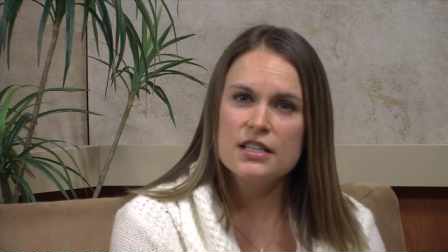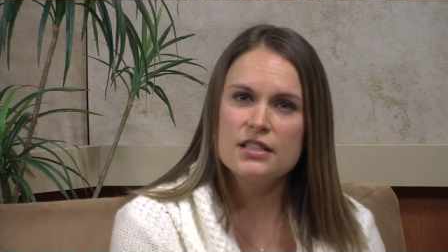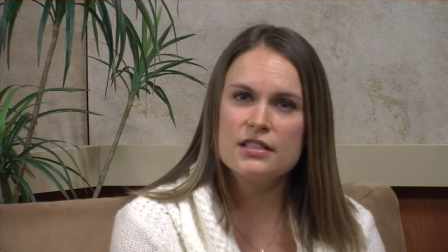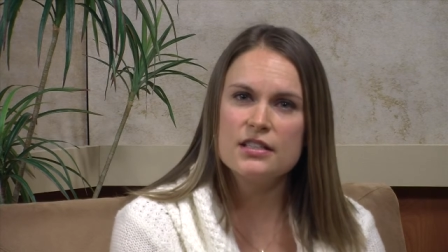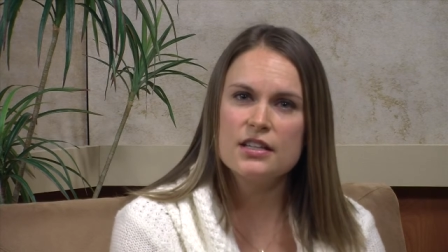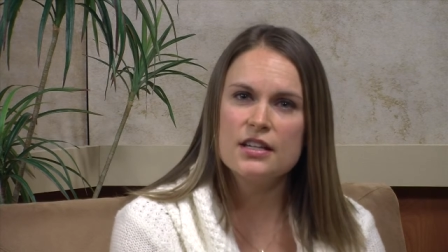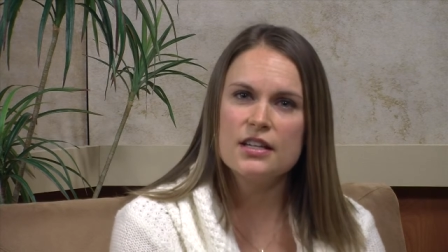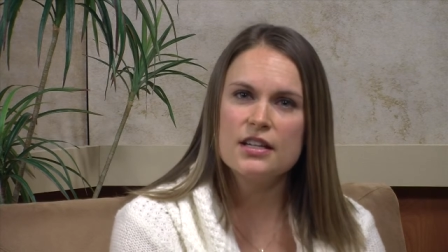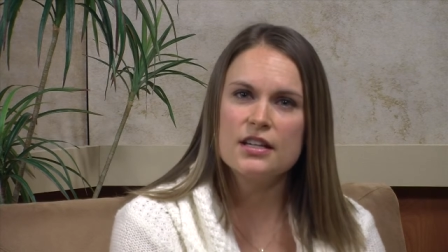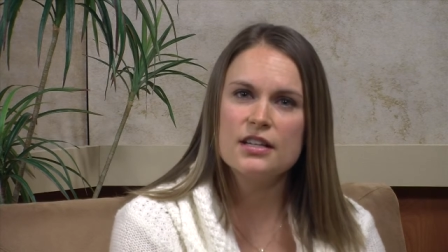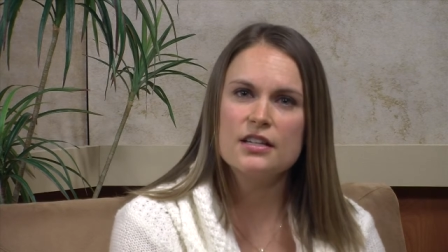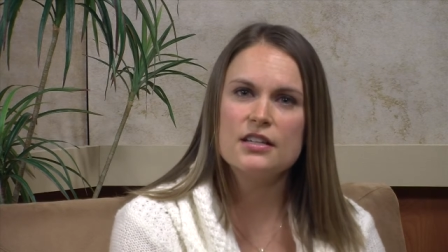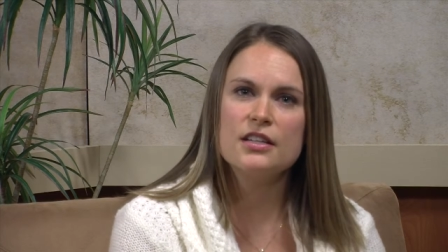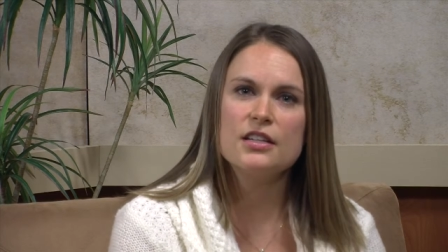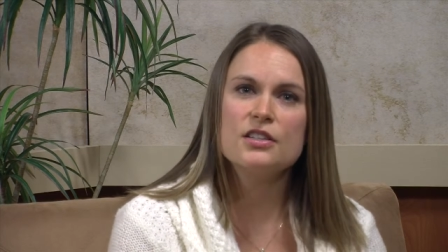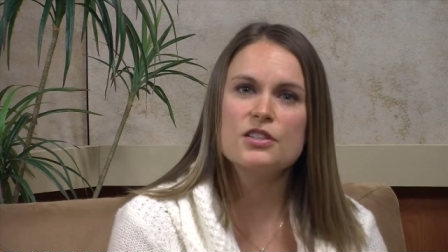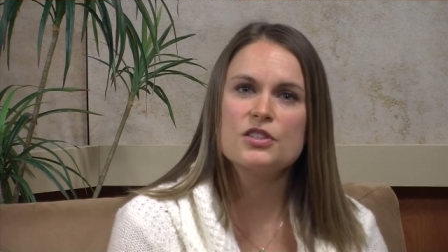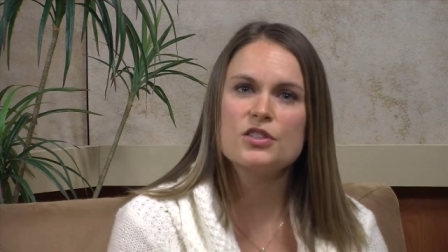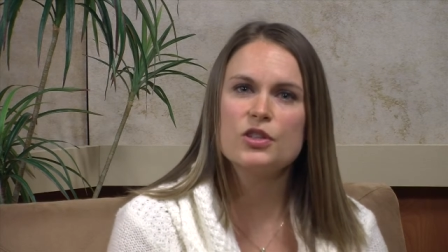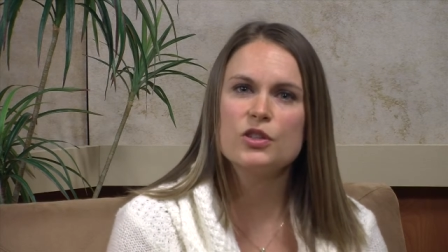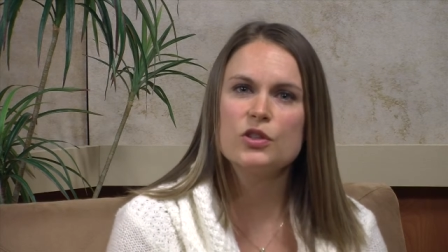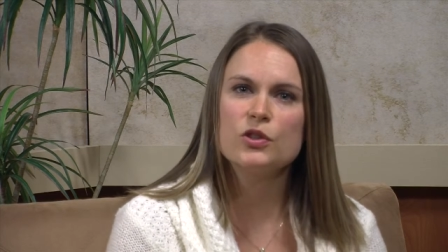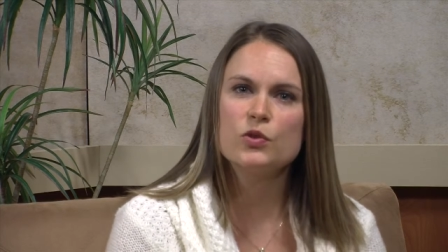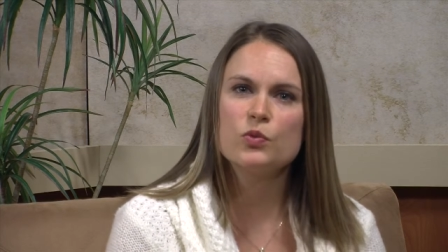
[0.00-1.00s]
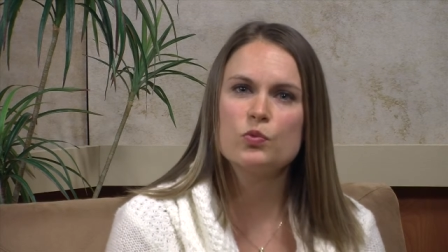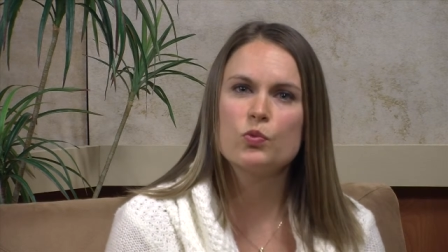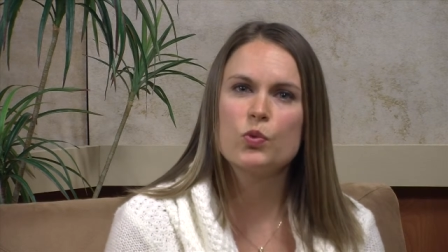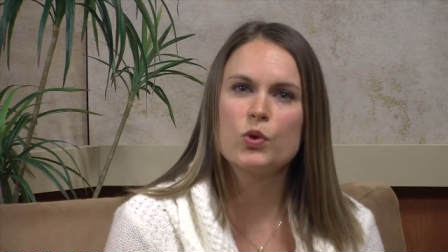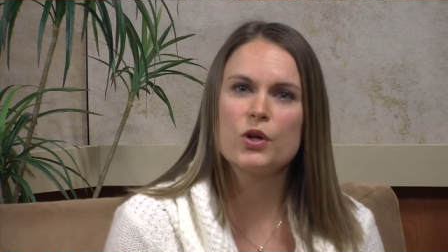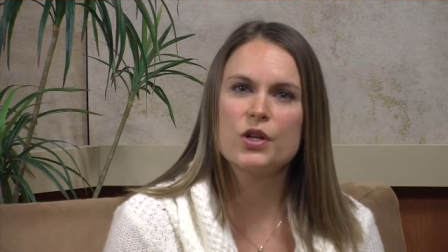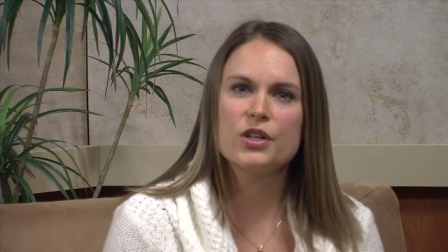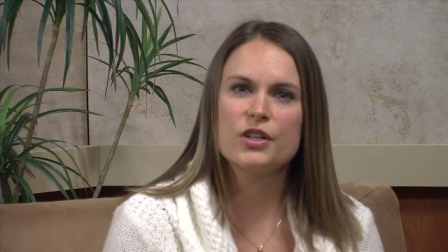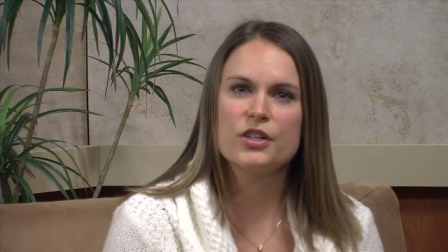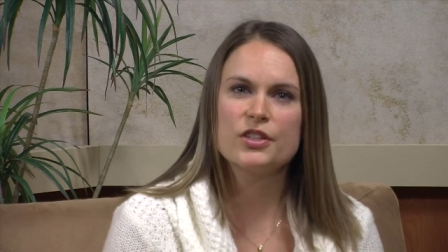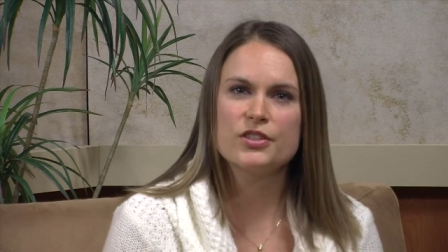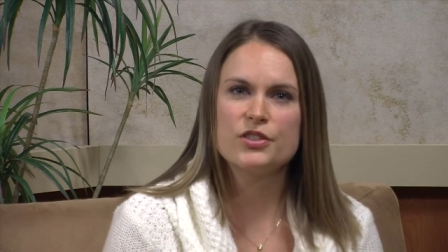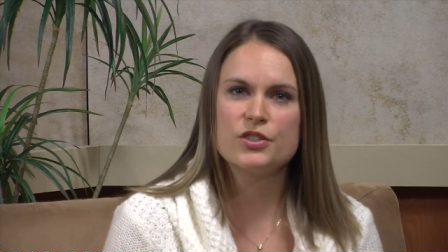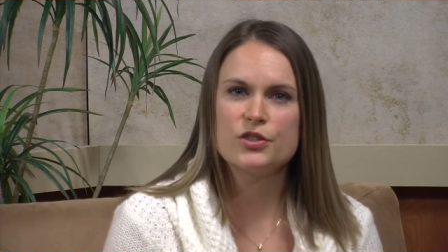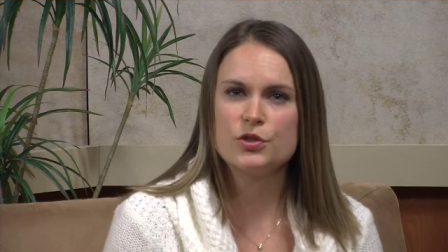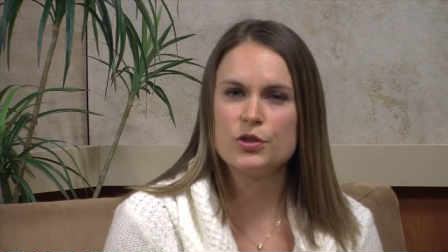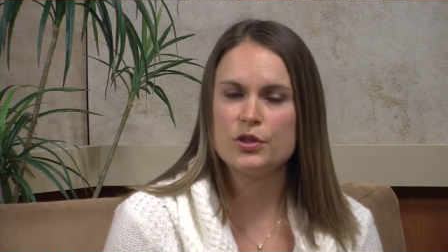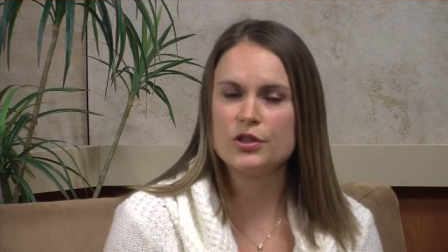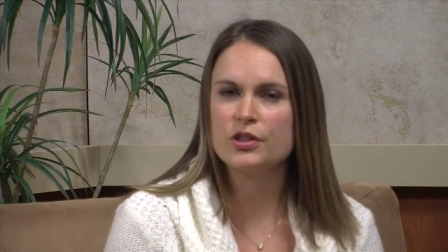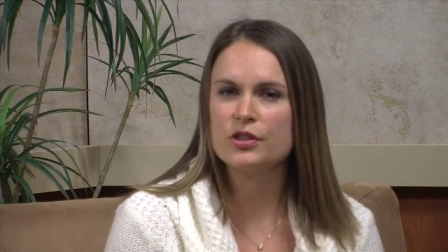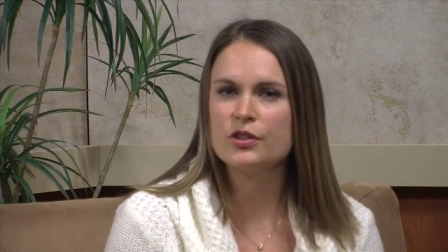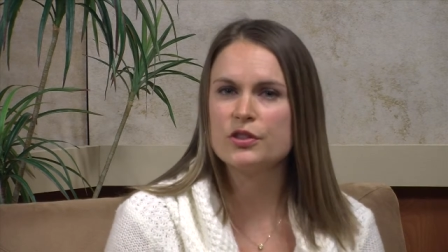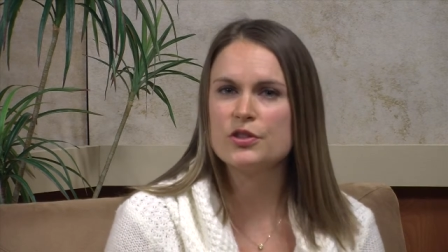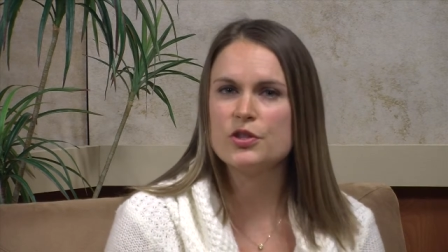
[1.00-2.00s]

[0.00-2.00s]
Did certain words trigger